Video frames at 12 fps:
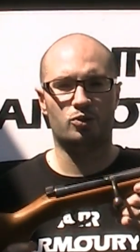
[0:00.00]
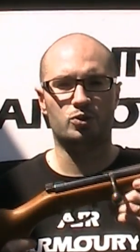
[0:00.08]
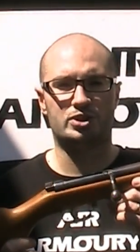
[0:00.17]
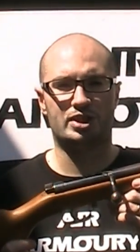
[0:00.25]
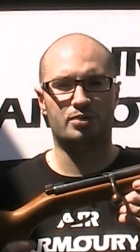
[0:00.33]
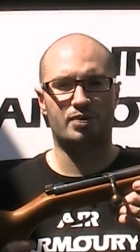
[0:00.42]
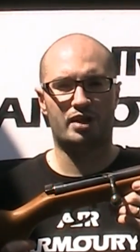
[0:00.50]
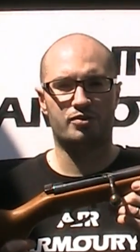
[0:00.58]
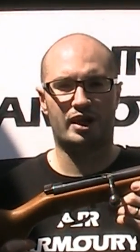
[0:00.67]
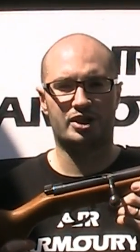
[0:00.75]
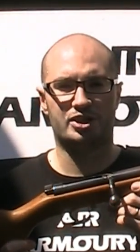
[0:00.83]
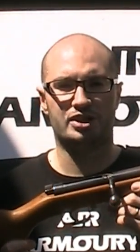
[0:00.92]
also
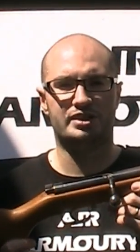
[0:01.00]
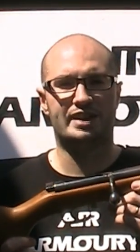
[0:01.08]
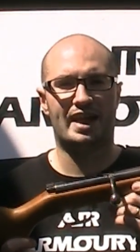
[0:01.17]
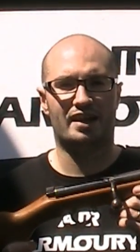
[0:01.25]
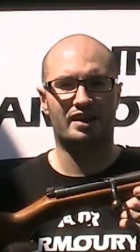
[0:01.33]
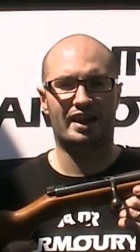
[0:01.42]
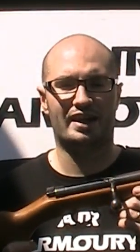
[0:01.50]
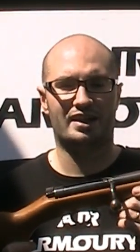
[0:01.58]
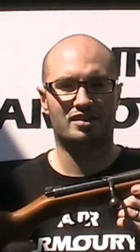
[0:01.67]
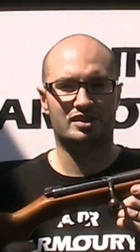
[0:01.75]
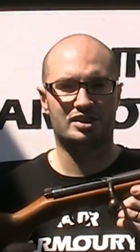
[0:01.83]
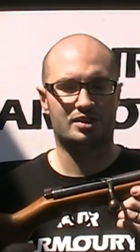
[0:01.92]
manufactured Tell
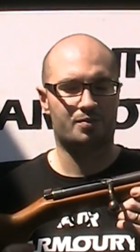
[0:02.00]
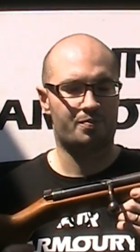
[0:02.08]
airguns.